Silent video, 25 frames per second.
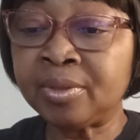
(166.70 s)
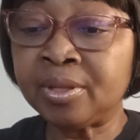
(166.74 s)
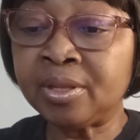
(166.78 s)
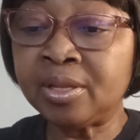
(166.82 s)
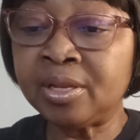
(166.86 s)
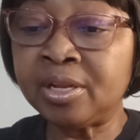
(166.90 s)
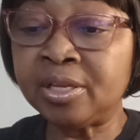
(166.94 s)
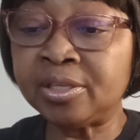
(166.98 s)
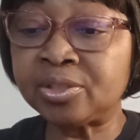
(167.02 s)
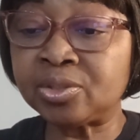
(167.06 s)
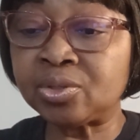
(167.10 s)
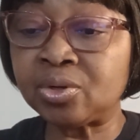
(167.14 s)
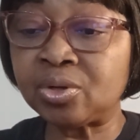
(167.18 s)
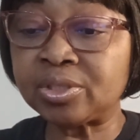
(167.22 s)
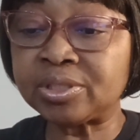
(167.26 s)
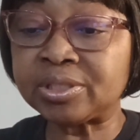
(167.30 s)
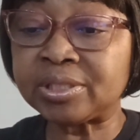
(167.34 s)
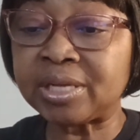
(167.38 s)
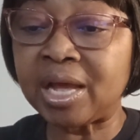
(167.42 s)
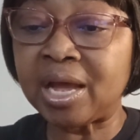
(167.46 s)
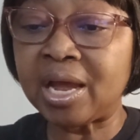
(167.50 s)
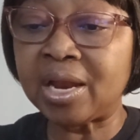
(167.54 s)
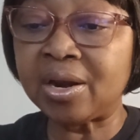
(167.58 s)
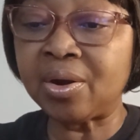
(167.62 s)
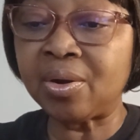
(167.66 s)
The
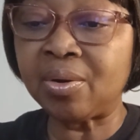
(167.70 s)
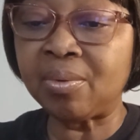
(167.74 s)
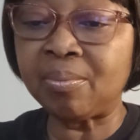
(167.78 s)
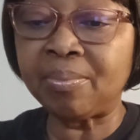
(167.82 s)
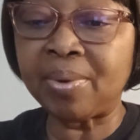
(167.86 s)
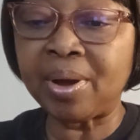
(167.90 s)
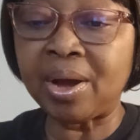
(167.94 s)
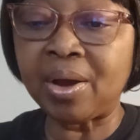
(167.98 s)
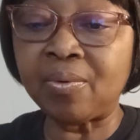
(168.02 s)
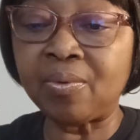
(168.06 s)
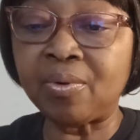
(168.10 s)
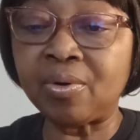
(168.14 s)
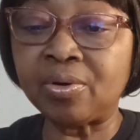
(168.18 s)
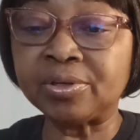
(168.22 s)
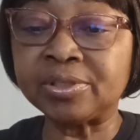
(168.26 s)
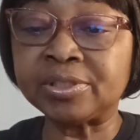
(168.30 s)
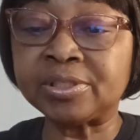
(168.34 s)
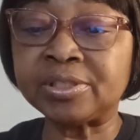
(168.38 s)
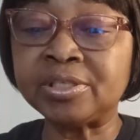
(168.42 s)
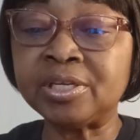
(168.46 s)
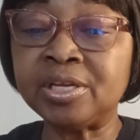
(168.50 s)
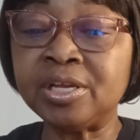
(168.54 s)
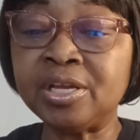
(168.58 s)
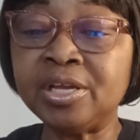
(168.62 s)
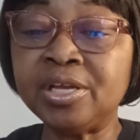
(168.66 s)
total number
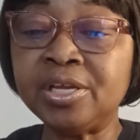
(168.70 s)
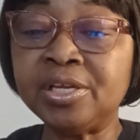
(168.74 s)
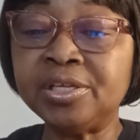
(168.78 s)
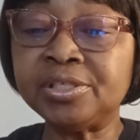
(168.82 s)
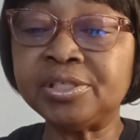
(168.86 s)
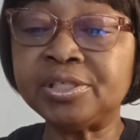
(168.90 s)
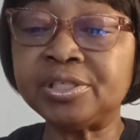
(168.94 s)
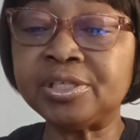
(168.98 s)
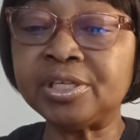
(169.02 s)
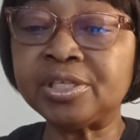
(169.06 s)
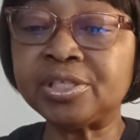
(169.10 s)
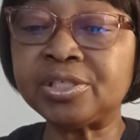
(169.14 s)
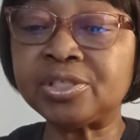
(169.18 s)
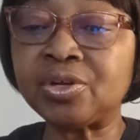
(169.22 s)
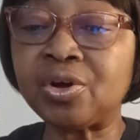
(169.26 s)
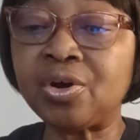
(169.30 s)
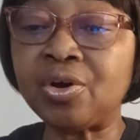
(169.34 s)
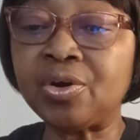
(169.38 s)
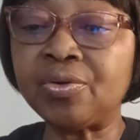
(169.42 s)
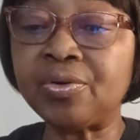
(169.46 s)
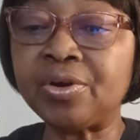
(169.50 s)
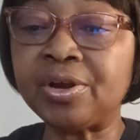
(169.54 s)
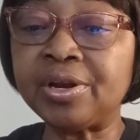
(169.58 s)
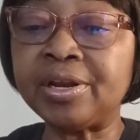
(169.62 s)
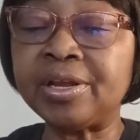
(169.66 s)
was
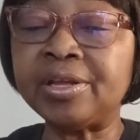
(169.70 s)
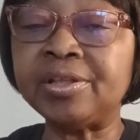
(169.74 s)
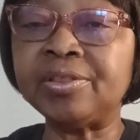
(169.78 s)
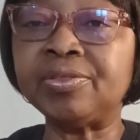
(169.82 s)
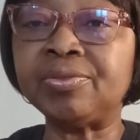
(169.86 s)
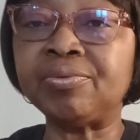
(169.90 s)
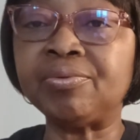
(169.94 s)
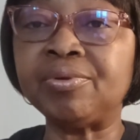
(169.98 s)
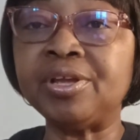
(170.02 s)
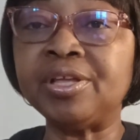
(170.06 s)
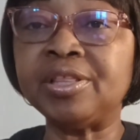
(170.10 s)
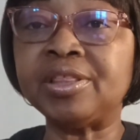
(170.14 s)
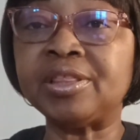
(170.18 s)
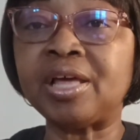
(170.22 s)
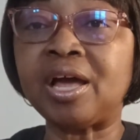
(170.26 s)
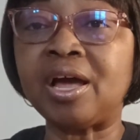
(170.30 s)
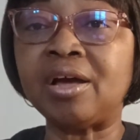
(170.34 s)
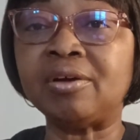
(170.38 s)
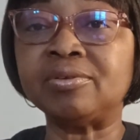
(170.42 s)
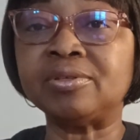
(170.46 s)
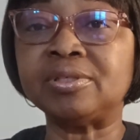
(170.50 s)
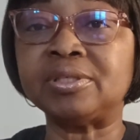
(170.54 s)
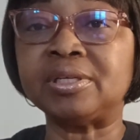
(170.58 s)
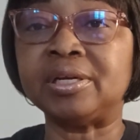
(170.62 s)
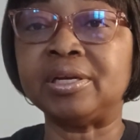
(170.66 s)

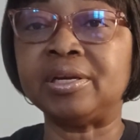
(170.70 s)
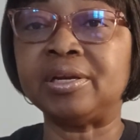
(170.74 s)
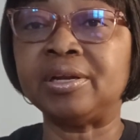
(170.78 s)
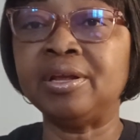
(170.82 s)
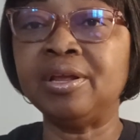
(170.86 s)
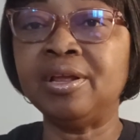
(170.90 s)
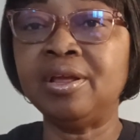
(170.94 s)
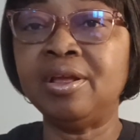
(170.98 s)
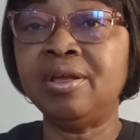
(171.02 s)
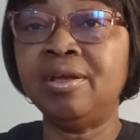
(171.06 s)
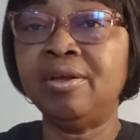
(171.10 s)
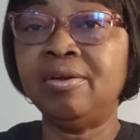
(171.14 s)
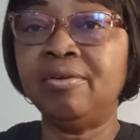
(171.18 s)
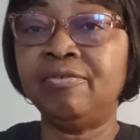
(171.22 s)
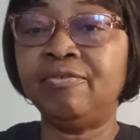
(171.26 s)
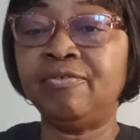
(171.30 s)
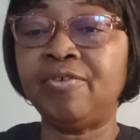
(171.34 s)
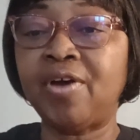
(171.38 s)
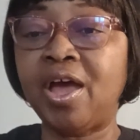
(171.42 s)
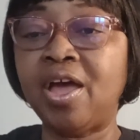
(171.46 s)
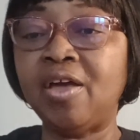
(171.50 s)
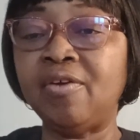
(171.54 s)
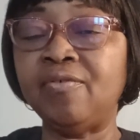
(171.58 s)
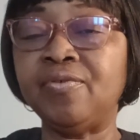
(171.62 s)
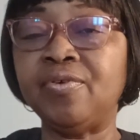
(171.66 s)

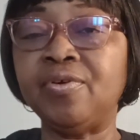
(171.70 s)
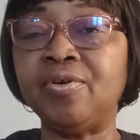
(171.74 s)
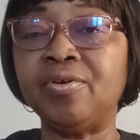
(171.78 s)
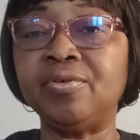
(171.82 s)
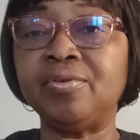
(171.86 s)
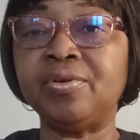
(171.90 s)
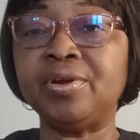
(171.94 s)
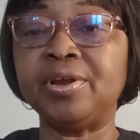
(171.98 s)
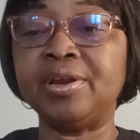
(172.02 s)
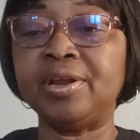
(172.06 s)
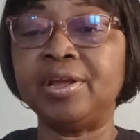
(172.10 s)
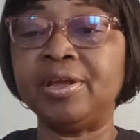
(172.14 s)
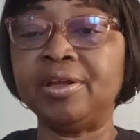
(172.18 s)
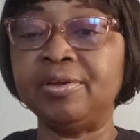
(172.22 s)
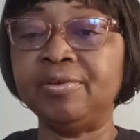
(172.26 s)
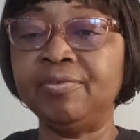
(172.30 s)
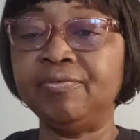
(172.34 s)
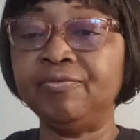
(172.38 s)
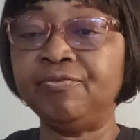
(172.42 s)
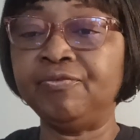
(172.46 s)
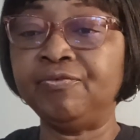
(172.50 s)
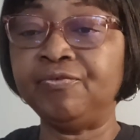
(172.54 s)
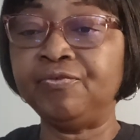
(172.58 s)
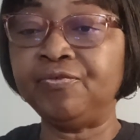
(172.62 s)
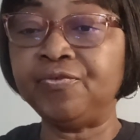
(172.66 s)

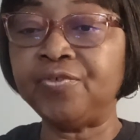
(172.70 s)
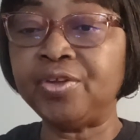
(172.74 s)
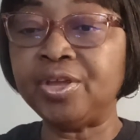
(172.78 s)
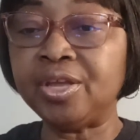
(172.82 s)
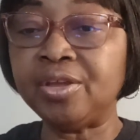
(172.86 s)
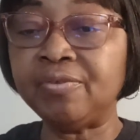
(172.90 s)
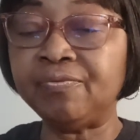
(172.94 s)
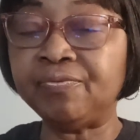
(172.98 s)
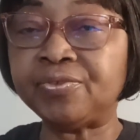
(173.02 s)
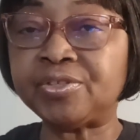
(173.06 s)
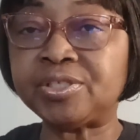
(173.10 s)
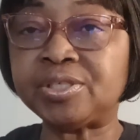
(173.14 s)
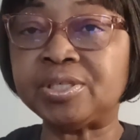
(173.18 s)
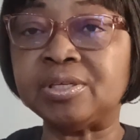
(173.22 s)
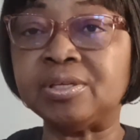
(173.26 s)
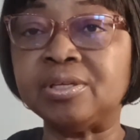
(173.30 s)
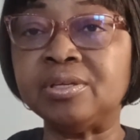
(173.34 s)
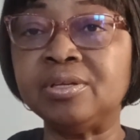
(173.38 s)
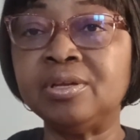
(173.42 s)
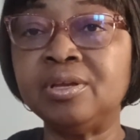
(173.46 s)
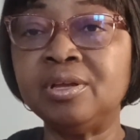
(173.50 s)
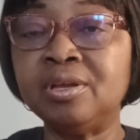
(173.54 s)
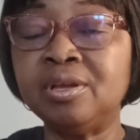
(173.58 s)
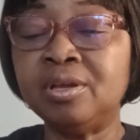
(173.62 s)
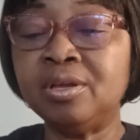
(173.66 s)
603,550,
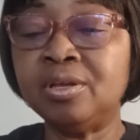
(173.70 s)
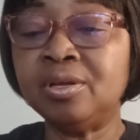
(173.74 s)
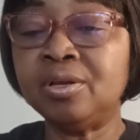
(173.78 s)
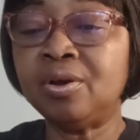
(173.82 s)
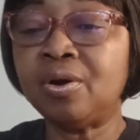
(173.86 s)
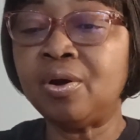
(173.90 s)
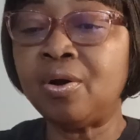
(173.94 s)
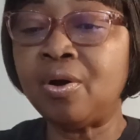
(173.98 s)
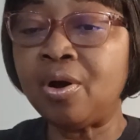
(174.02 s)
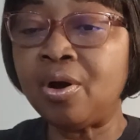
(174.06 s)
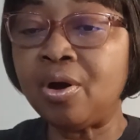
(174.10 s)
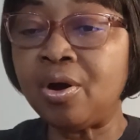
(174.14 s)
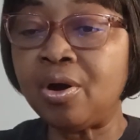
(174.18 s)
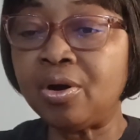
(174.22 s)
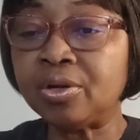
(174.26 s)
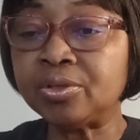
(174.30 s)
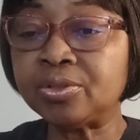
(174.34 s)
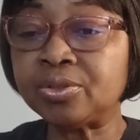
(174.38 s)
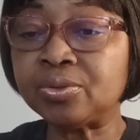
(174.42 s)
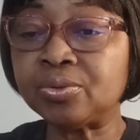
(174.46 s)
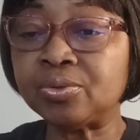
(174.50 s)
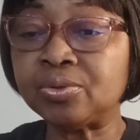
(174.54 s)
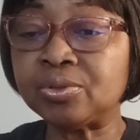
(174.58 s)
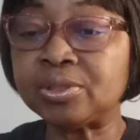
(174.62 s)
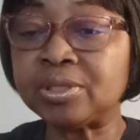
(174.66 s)
all
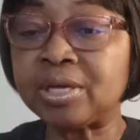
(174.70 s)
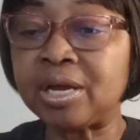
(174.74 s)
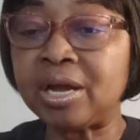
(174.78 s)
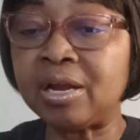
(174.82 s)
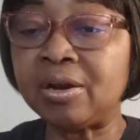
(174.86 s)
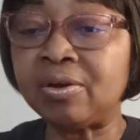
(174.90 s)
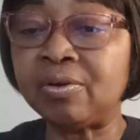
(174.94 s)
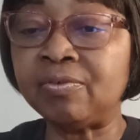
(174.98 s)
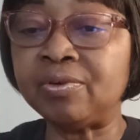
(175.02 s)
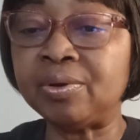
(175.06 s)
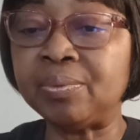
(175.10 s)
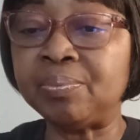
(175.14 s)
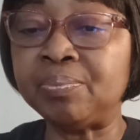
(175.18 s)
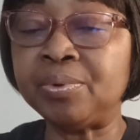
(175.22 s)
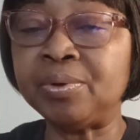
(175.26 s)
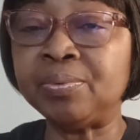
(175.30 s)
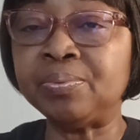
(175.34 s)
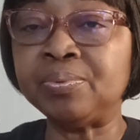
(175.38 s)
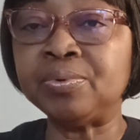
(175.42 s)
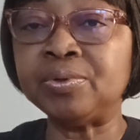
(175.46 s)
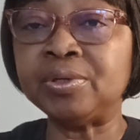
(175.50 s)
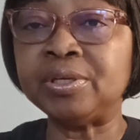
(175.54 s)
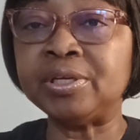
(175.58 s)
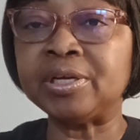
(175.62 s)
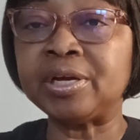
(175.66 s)
total of the
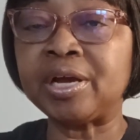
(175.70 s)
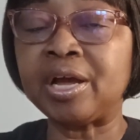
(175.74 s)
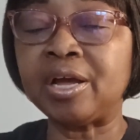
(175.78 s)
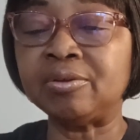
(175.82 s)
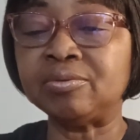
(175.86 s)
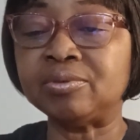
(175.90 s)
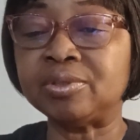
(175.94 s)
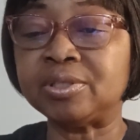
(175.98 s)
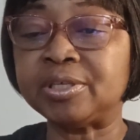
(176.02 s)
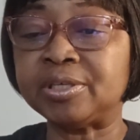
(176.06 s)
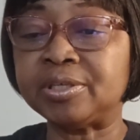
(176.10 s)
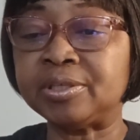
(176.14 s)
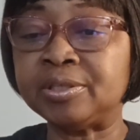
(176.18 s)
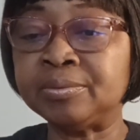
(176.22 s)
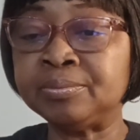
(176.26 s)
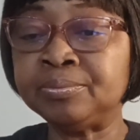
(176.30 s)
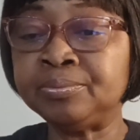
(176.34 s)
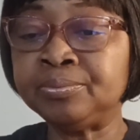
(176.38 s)
people they counted.